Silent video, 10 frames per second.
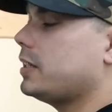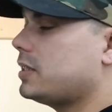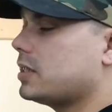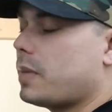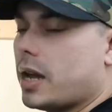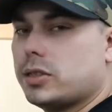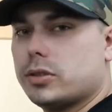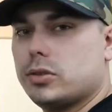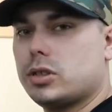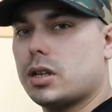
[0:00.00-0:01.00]
this is my
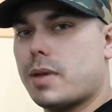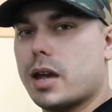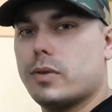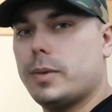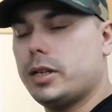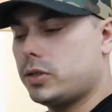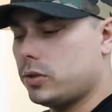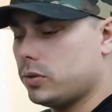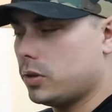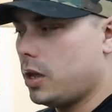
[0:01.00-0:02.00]
solution and my remedy
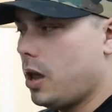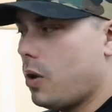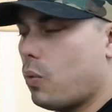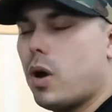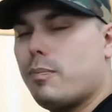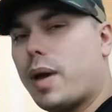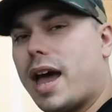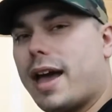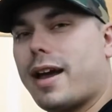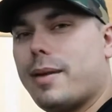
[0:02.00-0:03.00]
to what
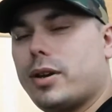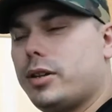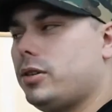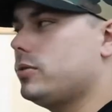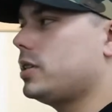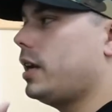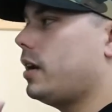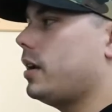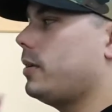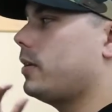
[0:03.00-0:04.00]
bag I'm going to use to
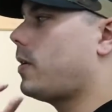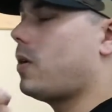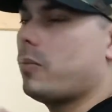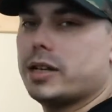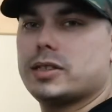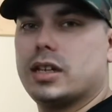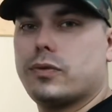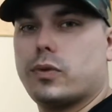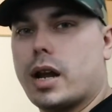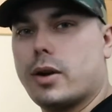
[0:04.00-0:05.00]
carry all my
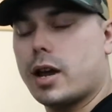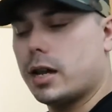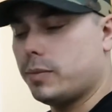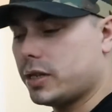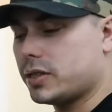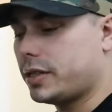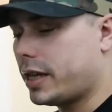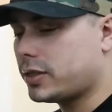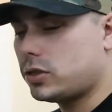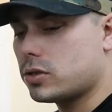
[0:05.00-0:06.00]
stuff when I ride. Because
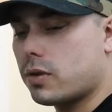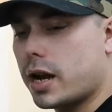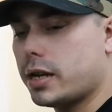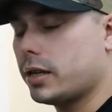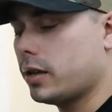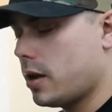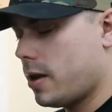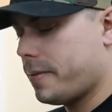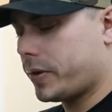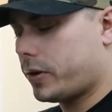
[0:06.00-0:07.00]
unless you're riding
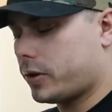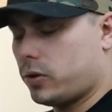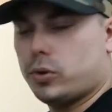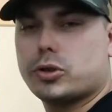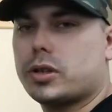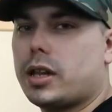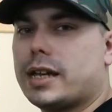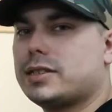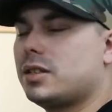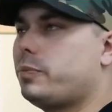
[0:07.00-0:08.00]
on an ultra
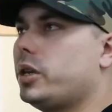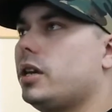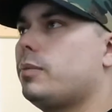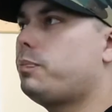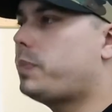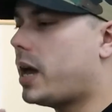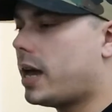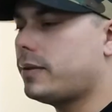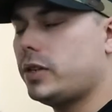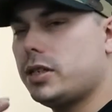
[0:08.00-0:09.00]
classic, big,
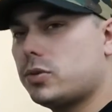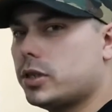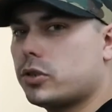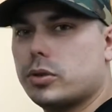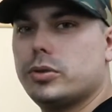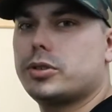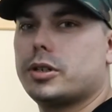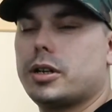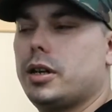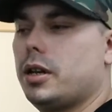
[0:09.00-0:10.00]
bad V-twin
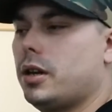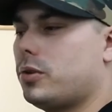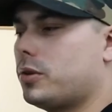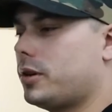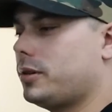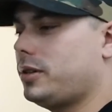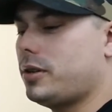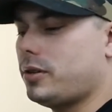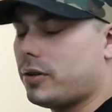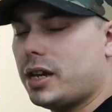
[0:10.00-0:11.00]
cruiser, or
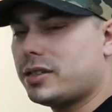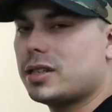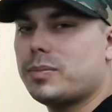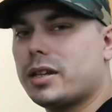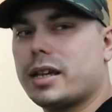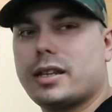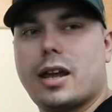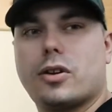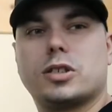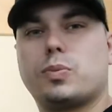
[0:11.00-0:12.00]
it's something like
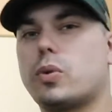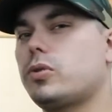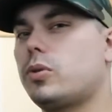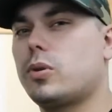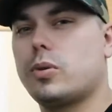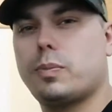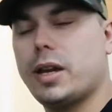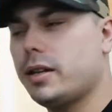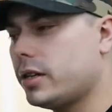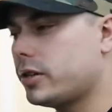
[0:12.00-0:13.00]
that, or a sport tourer with
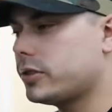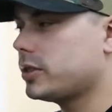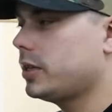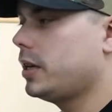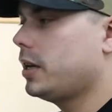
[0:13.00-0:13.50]
panniers,